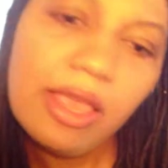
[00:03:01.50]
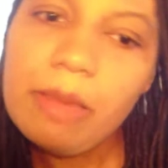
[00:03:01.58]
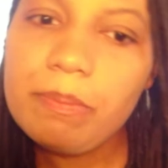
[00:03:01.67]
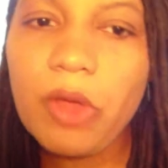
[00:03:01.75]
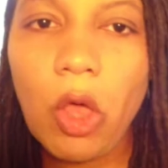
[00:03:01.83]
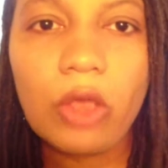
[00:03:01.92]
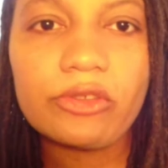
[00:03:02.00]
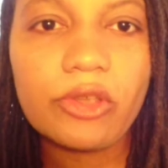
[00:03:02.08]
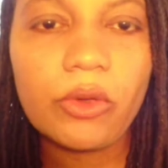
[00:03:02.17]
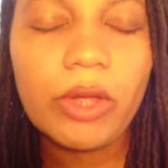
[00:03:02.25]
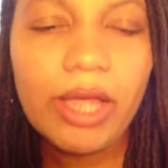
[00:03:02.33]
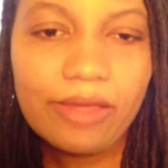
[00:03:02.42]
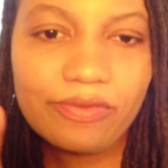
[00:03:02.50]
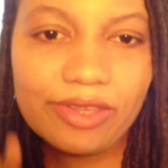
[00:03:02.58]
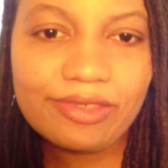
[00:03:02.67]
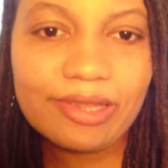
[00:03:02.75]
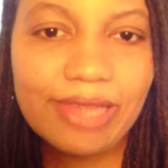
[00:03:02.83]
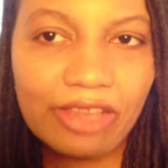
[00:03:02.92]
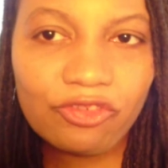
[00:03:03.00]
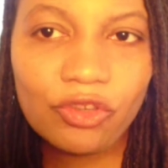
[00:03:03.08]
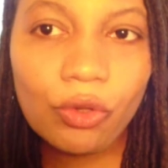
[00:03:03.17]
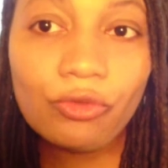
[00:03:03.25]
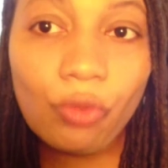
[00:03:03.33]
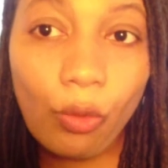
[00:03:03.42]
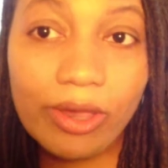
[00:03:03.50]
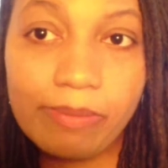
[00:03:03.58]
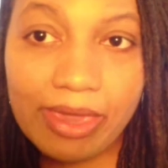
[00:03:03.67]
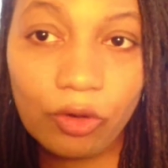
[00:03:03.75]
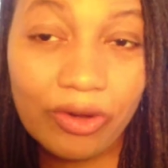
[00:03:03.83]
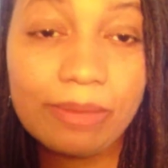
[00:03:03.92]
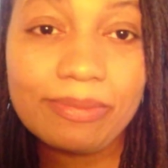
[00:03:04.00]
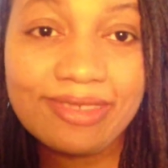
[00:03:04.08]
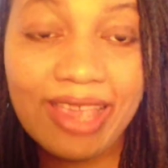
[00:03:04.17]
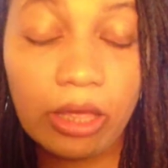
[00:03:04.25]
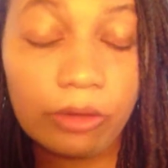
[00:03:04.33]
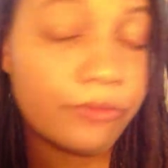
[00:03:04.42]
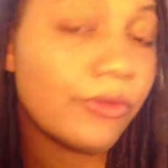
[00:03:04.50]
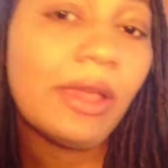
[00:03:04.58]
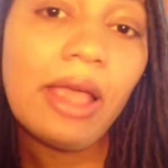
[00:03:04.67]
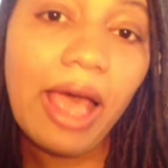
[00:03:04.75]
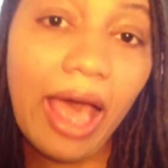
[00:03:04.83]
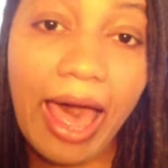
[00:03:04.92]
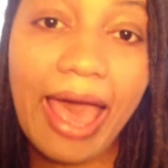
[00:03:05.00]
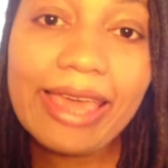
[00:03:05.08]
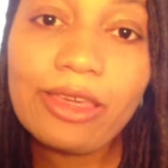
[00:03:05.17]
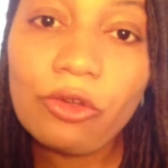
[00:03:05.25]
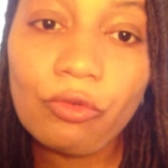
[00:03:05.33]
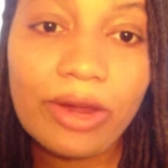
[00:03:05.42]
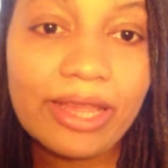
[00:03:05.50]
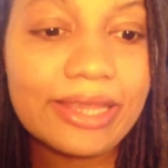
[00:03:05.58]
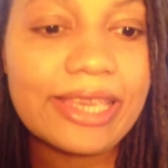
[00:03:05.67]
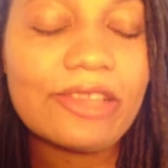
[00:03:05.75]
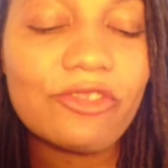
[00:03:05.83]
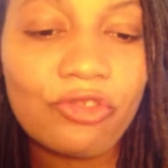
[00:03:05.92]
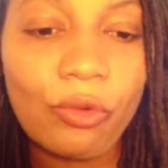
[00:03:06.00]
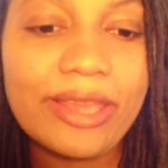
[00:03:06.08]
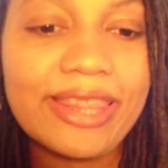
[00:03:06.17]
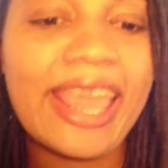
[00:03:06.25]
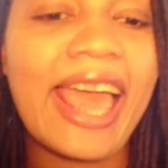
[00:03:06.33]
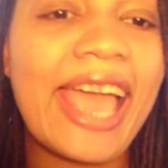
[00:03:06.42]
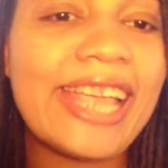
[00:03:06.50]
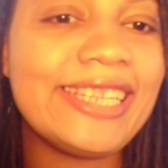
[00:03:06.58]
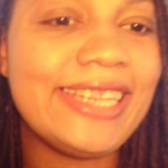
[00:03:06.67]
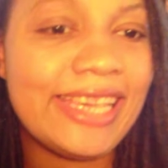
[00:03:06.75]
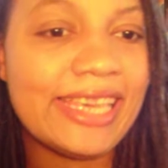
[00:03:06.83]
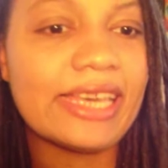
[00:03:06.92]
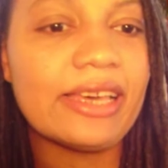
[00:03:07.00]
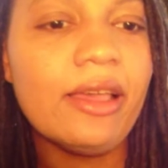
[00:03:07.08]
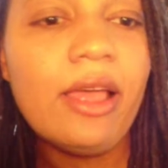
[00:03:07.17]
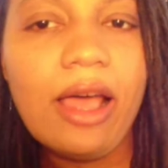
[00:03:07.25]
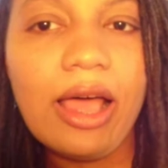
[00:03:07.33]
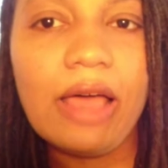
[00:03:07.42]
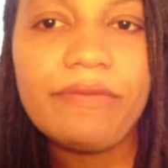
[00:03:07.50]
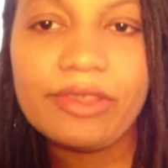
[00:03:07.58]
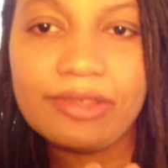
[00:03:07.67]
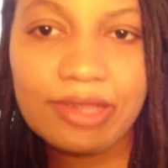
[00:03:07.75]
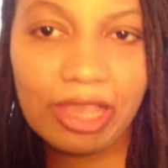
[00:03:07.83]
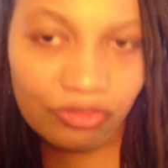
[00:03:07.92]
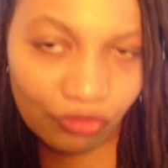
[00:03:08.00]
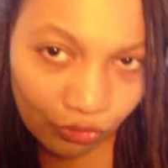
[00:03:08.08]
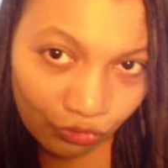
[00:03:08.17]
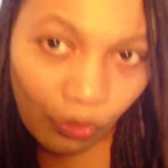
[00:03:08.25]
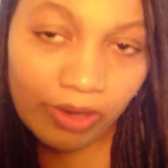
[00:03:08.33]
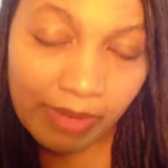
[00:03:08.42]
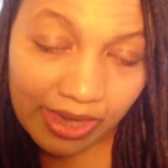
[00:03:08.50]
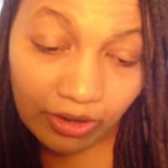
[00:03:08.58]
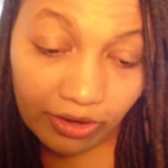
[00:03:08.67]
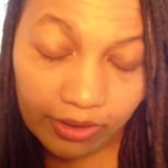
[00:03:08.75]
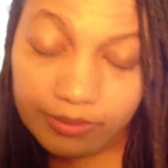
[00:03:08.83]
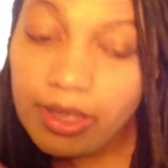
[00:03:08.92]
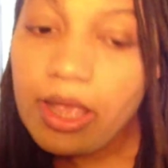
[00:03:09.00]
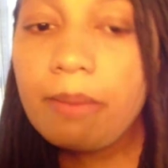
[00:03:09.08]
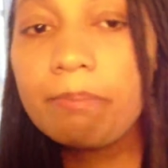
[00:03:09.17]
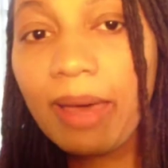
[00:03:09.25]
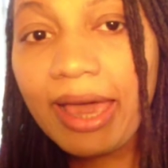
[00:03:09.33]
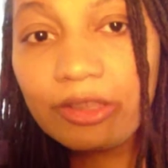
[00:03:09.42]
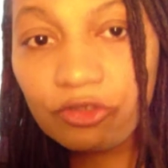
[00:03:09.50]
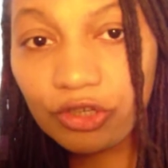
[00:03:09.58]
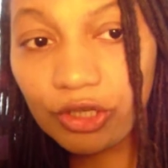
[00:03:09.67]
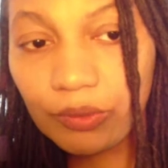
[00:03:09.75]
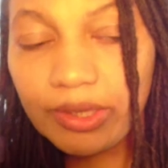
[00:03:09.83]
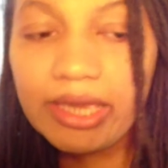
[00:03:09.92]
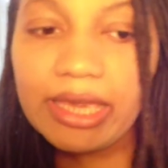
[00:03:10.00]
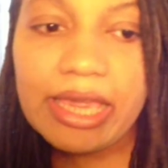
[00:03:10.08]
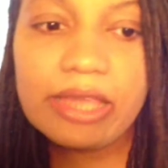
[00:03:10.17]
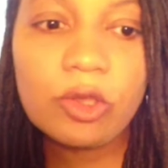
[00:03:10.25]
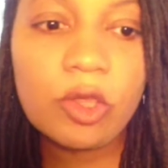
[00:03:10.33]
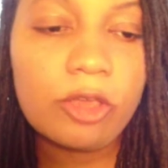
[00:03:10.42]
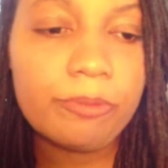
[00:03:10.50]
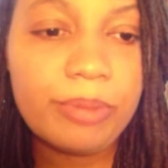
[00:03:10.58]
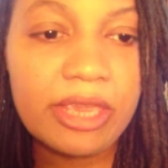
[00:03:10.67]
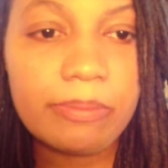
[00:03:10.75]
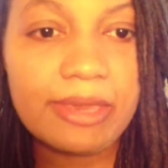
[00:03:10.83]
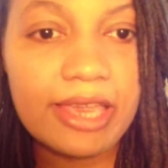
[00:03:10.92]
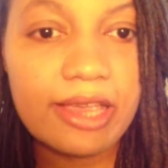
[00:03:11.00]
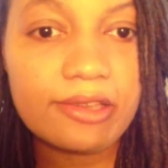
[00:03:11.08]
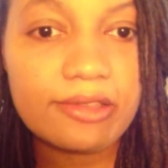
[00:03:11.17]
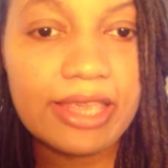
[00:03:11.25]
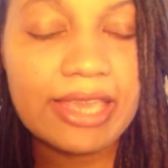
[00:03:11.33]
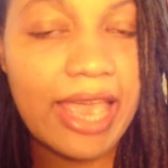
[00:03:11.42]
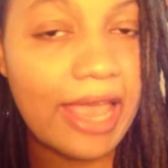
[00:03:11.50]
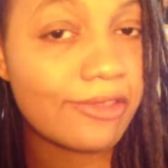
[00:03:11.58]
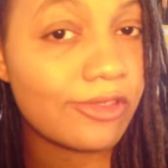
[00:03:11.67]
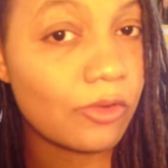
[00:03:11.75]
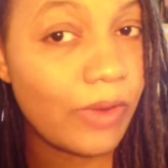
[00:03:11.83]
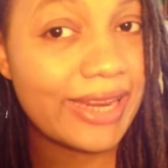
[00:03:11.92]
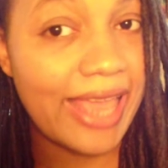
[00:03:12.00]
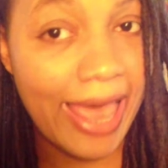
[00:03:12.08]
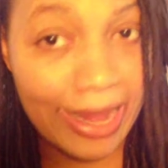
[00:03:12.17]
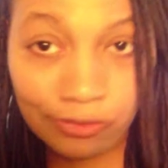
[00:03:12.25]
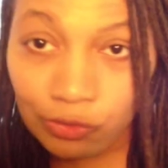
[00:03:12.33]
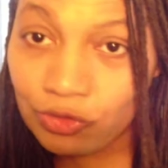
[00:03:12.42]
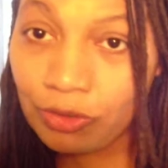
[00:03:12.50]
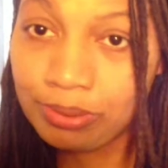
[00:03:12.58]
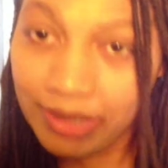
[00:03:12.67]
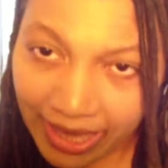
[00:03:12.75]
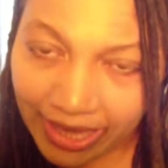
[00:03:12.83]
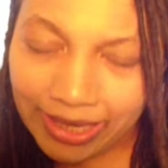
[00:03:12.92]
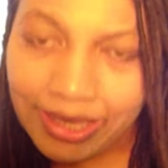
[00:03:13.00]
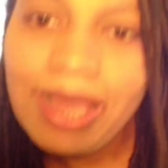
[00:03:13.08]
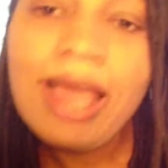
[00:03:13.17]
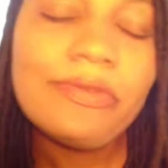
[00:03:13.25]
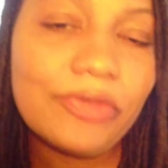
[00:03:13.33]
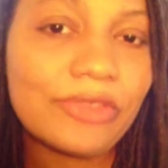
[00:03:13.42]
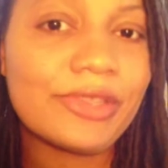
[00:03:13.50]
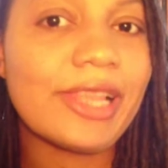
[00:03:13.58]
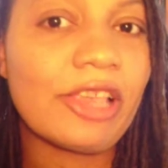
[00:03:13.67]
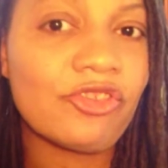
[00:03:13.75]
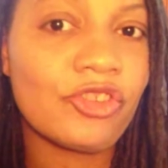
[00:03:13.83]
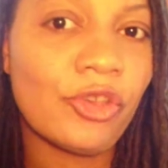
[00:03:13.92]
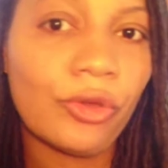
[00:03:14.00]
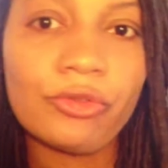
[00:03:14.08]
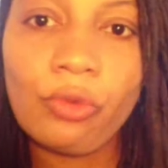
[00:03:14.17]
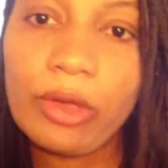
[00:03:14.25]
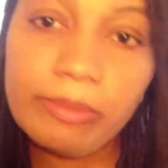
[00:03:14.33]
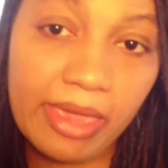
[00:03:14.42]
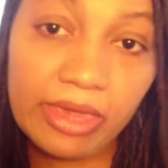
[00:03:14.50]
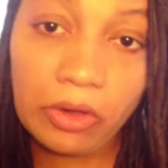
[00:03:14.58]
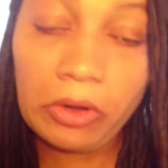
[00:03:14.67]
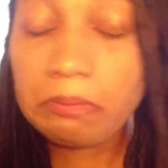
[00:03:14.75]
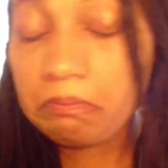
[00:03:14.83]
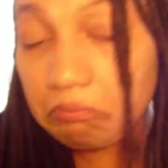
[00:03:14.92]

But also, the Celestial Toy Maker himself, I greatly enjoy the idea of the celestial toymaker. Mind you, it could be because they cast the right actor to play the celestial toymaker.